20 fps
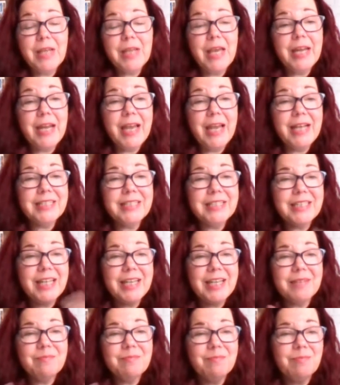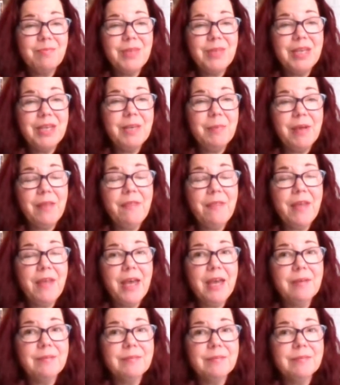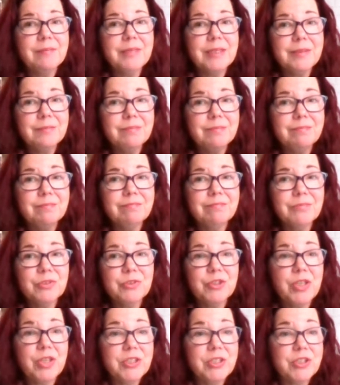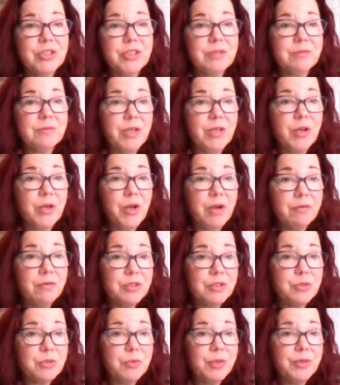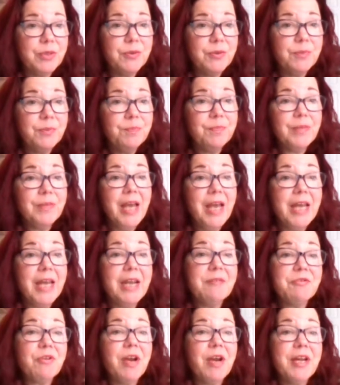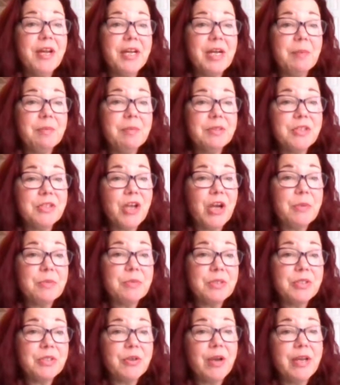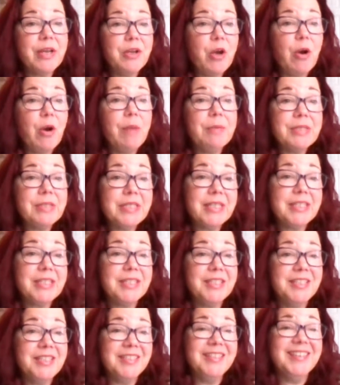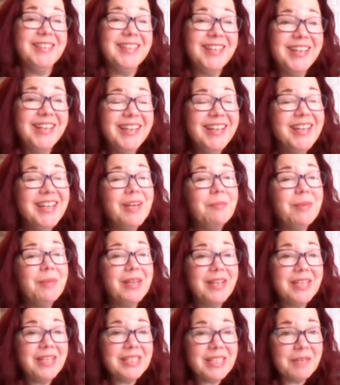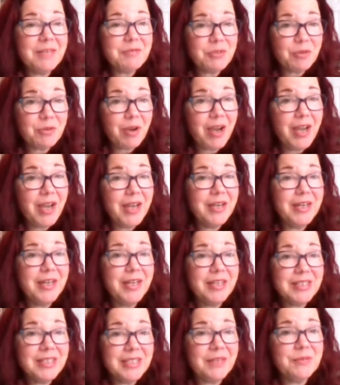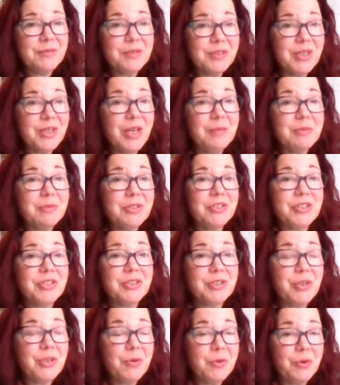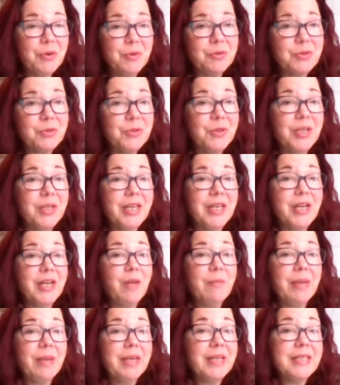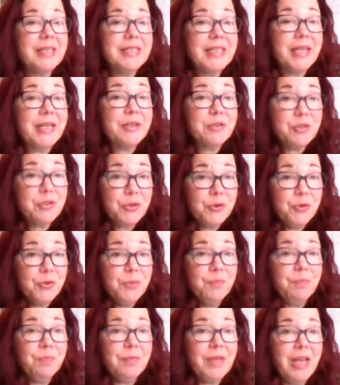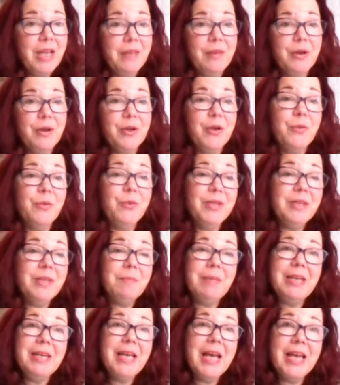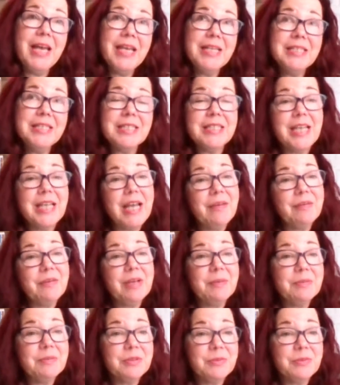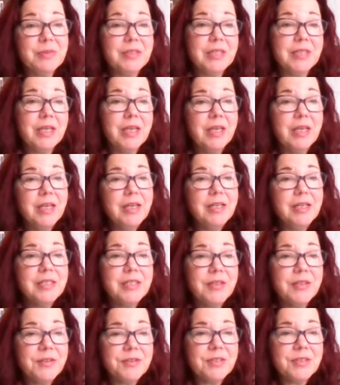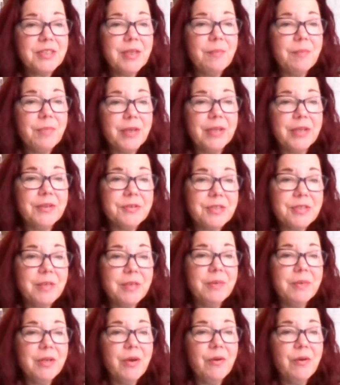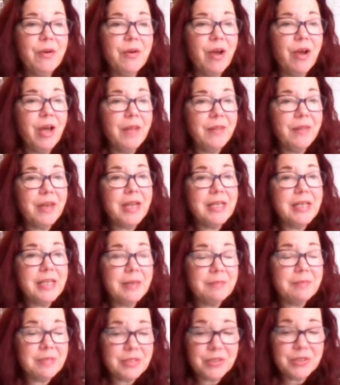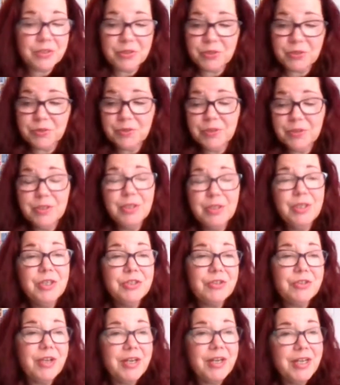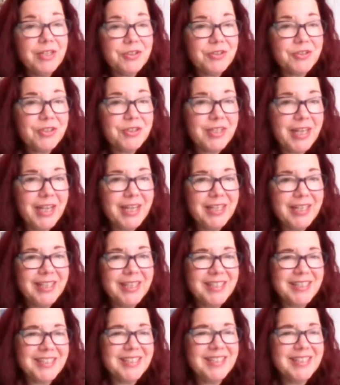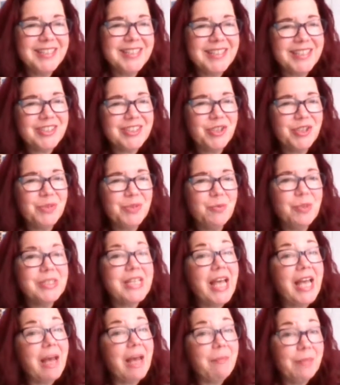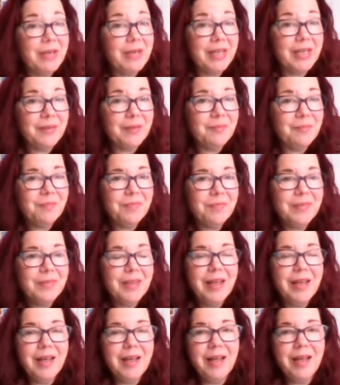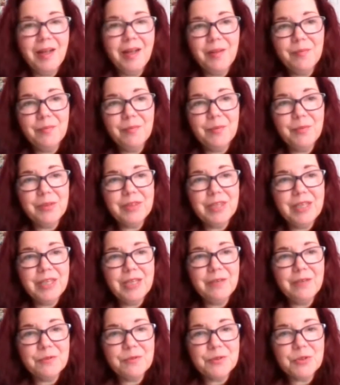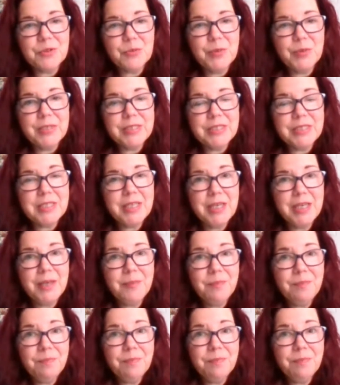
And I had to like think about that. Like, should I just cut out the sweetener? And I've tried a couple of times, and so I know I'm addicted because I've tried several times to just go cold turkey, and I'll make it a day or two, and then I'll go, wouldn't it be nice to have a cup of sweet tea? So there's something going on that I'm still trying to understand this addiction, what's happening with the need for sweetened tea.